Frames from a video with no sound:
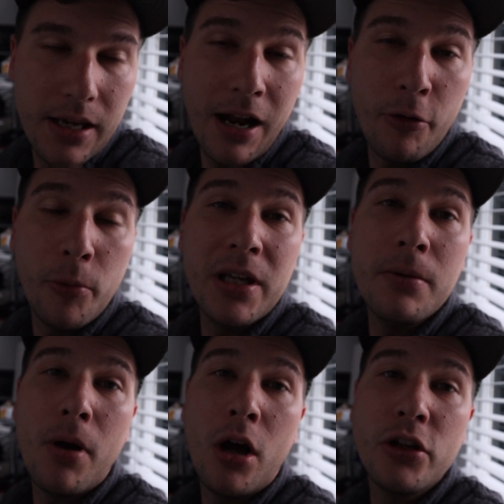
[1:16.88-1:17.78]
I will be
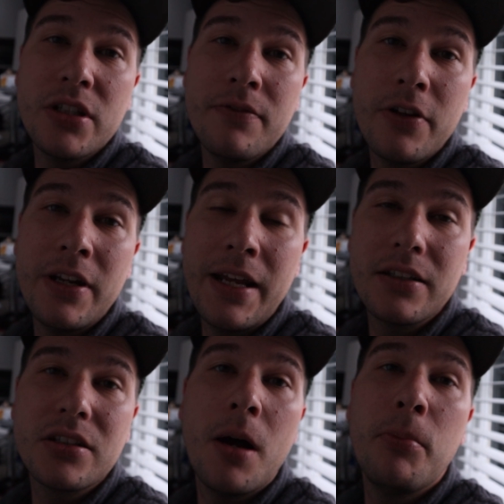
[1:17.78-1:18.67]
in Boston for the
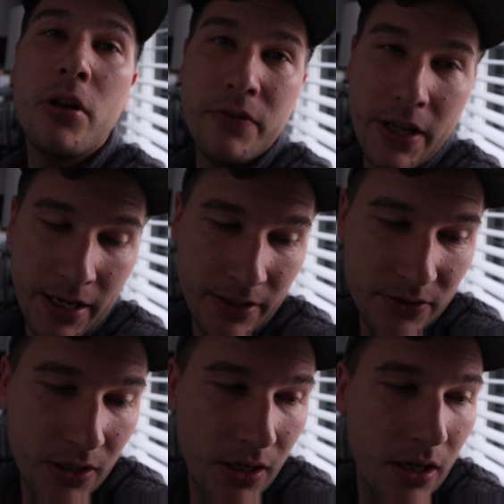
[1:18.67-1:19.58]
next couple of
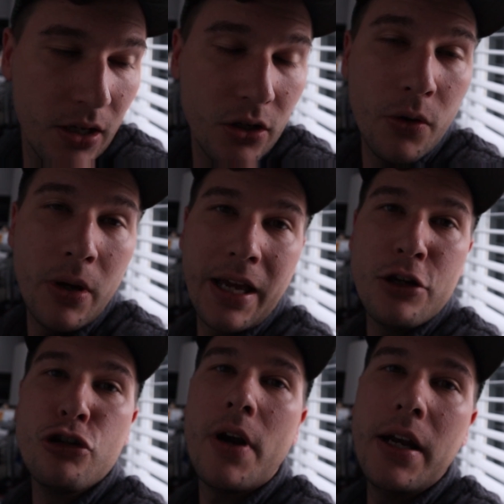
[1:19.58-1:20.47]
days doing
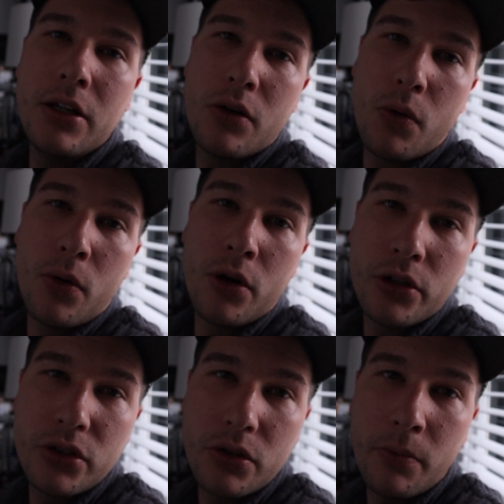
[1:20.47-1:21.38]
a training
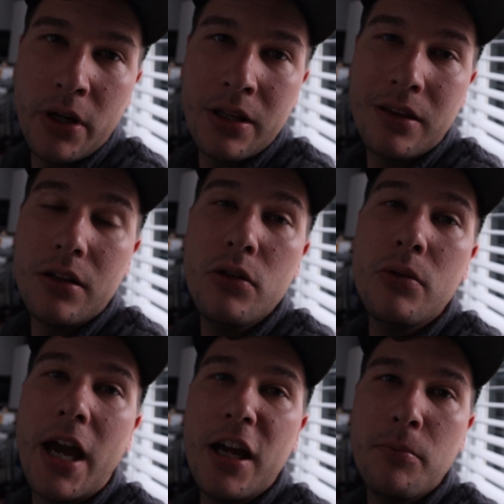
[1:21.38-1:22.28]
course with
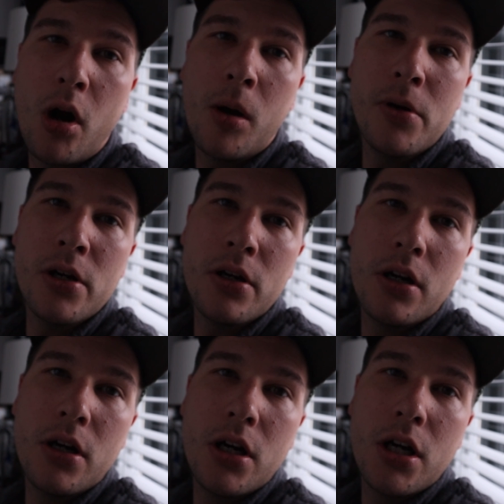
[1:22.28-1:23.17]
UK barber
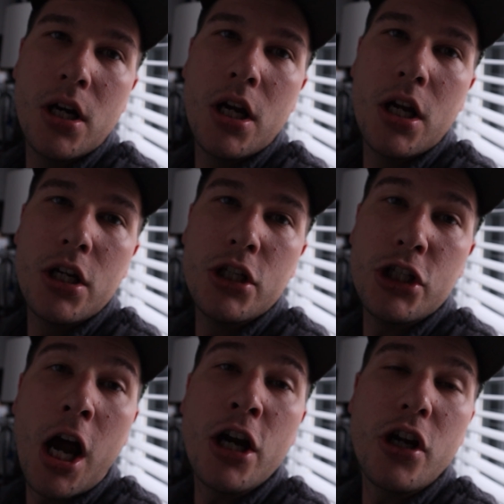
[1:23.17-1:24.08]

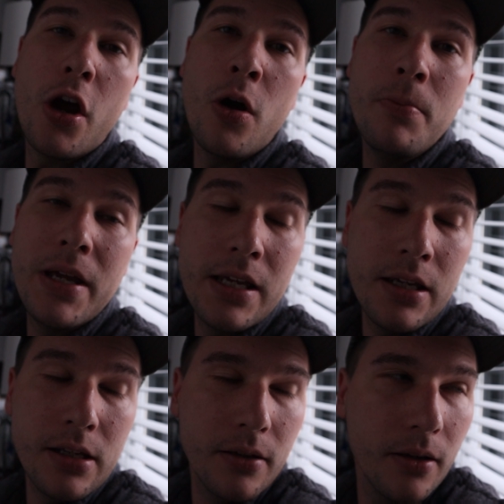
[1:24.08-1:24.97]
Josh
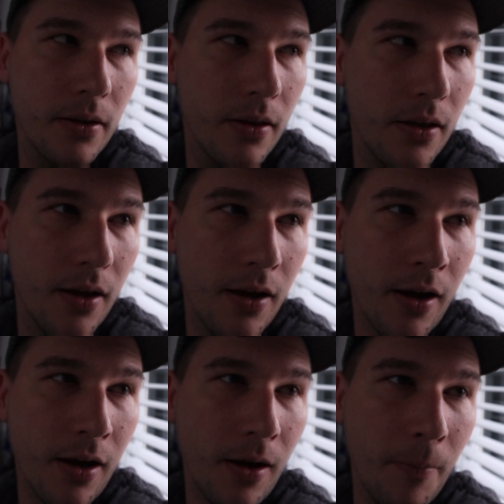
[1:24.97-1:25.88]
O.P.
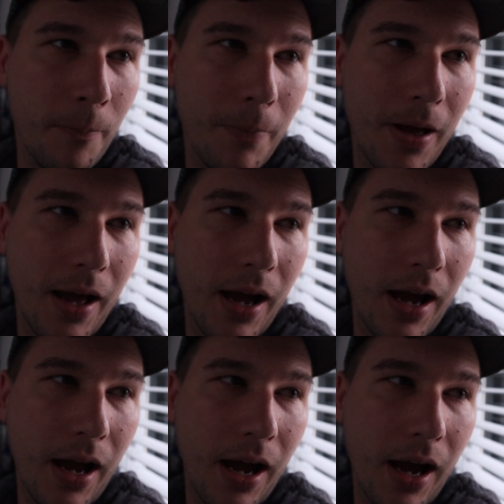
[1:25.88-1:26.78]

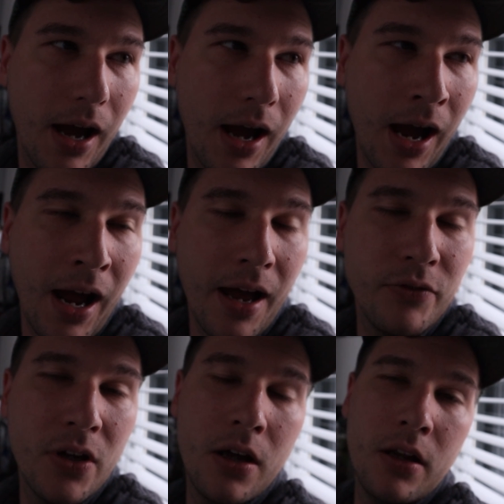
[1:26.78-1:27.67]
I
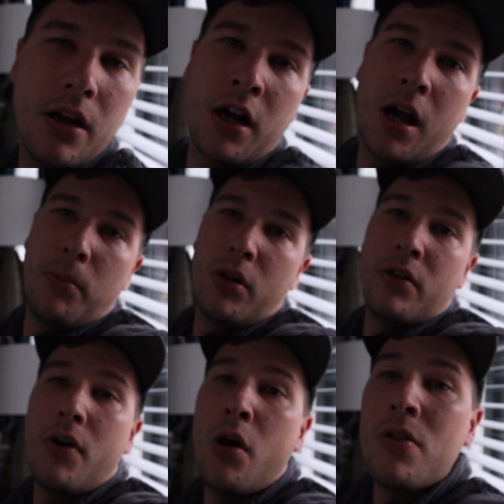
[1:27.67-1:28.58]
have done a couple
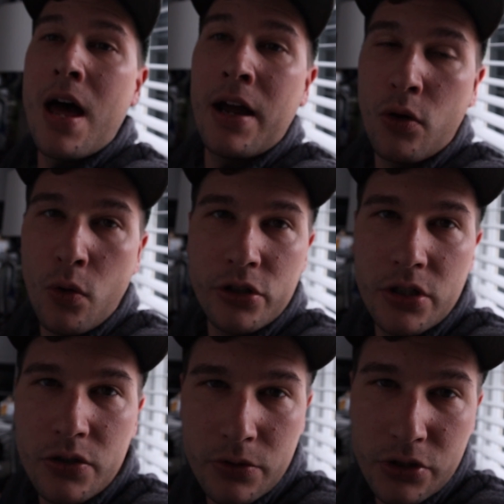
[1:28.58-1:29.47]
of online
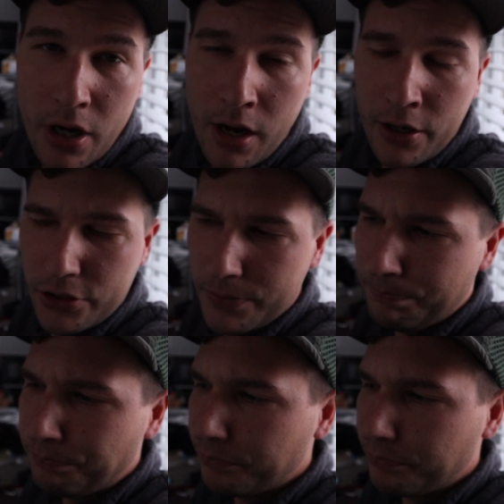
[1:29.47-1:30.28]
courses with Josh.